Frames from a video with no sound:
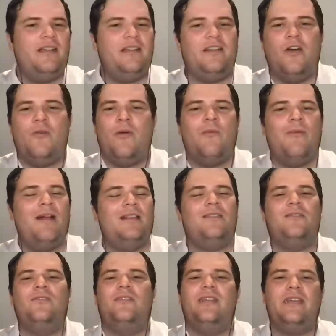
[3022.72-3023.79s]
we went
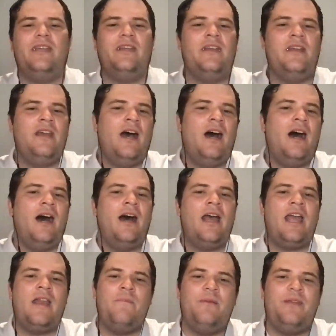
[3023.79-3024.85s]
through the
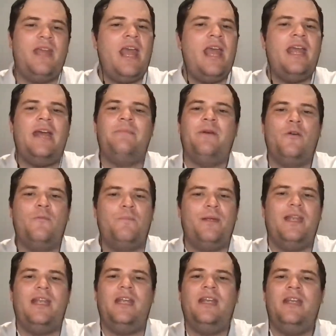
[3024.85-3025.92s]
NBA,
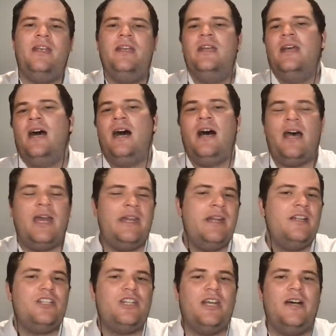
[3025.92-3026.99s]
MLB,
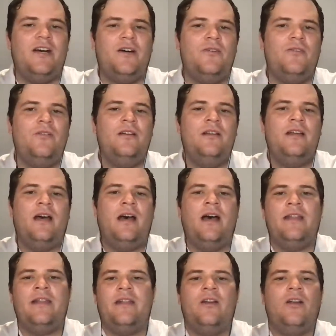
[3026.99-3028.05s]
NHL,
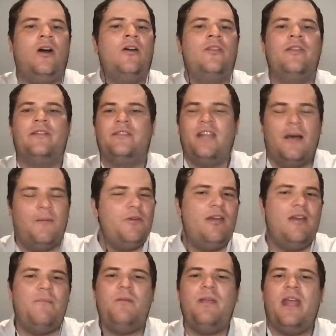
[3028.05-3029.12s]
all the
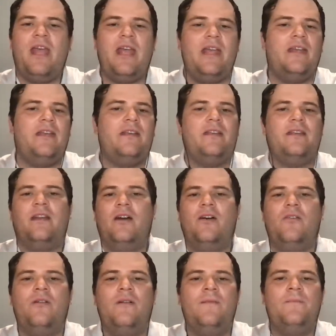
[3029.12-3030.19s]
WNBA,
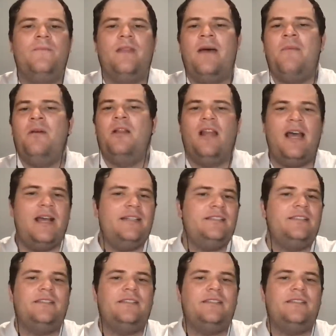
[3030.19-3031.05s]
MLS,